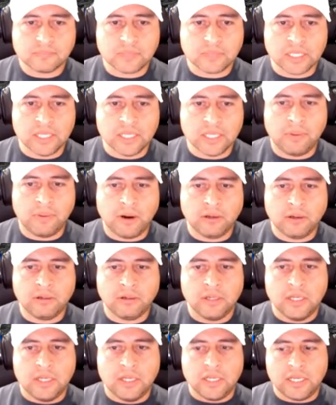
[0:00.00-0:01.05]
In
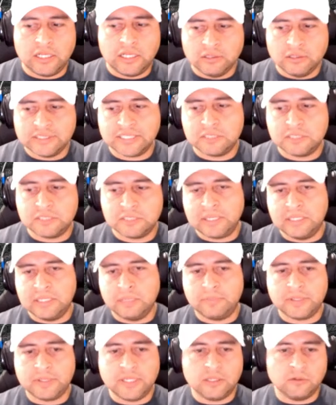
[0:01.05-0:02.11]
Parler, it looks like it's picking
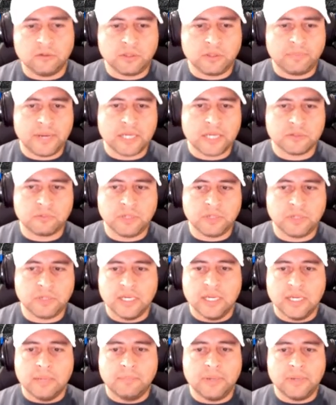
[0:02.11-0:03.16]
up again over the past week,
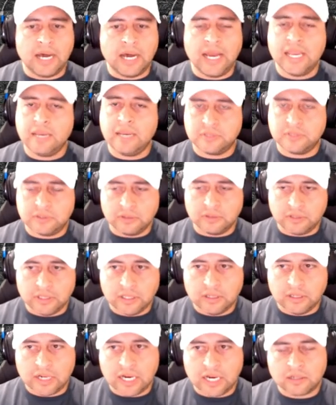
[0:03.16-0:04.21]
but I am still
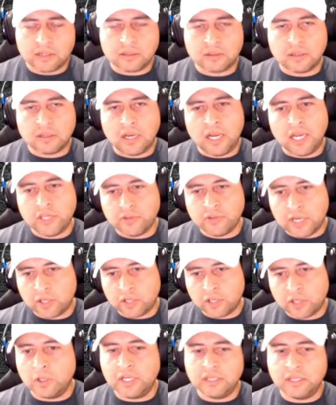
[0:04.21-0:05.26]
there. I
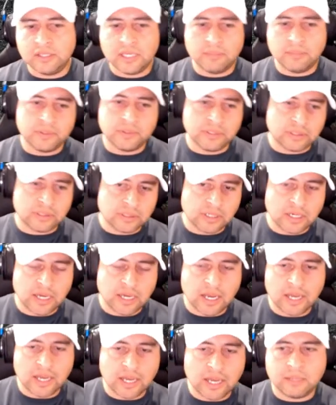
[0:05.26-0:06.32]
tried quitting them, but then
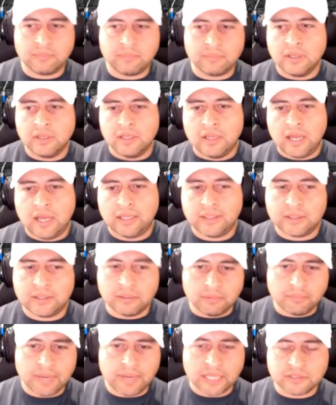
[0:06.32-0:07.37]
I keep
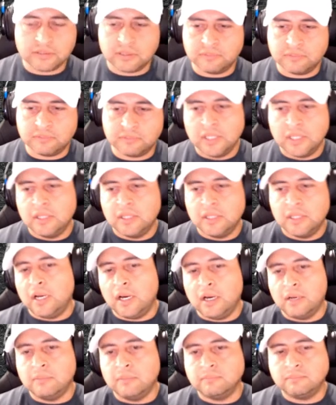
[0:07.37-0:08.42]
coming back to them,
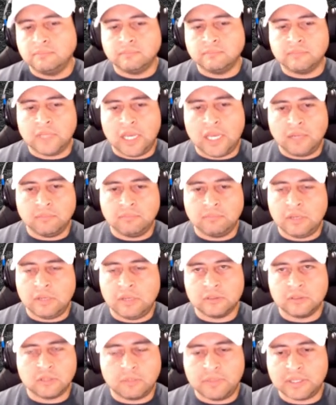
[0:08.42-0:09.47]
and maybe
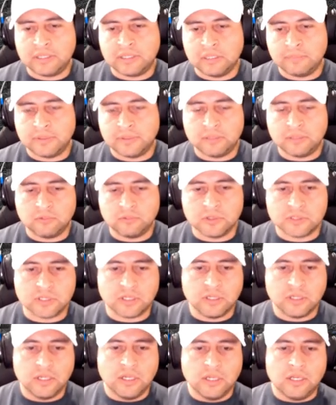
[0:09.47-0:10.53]
it'll start picking up again. We'll
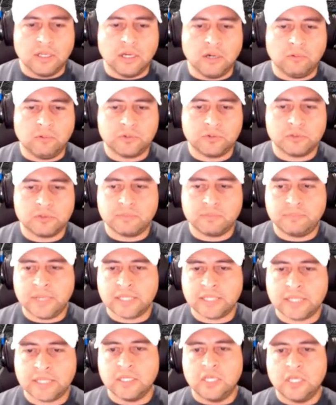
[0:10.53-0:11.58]
see. With
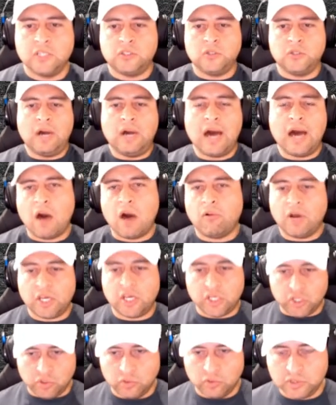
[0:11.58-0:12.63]
respects to how I
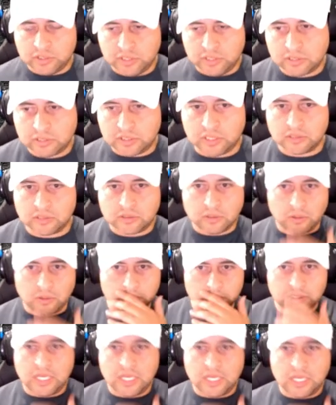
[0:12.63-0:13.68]
use these things, though,
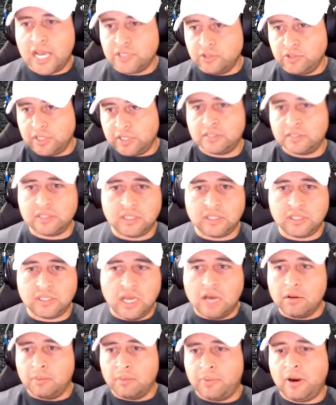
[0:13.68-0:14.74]
because as you can see,
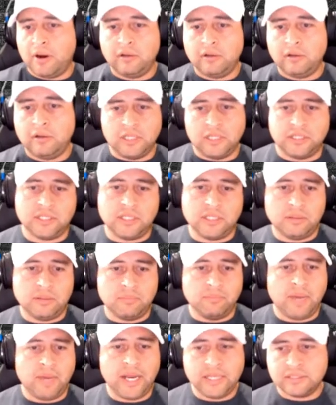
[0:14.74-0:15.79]
I'm on Parler, LinkedIn,
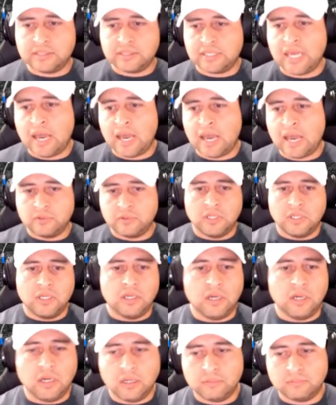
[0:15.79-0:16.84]
Minds, Gap.
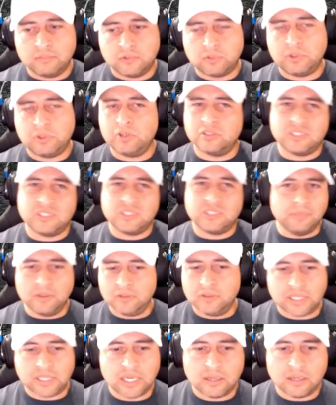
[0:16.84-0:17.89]
Twitter is just a
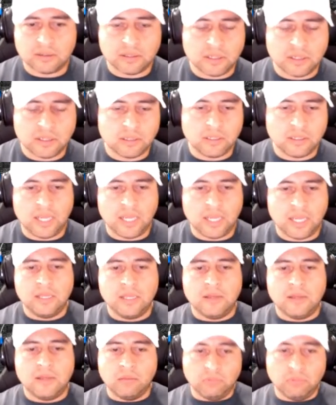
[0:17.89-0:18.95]
mirroring account, and
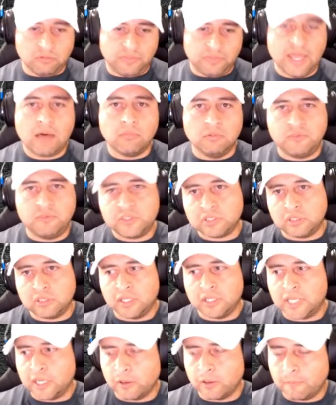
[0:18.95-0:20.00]
I'm officially
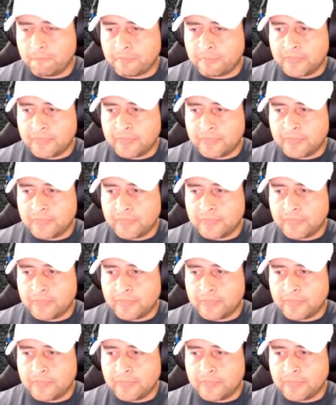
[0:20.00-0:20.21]
on Getter.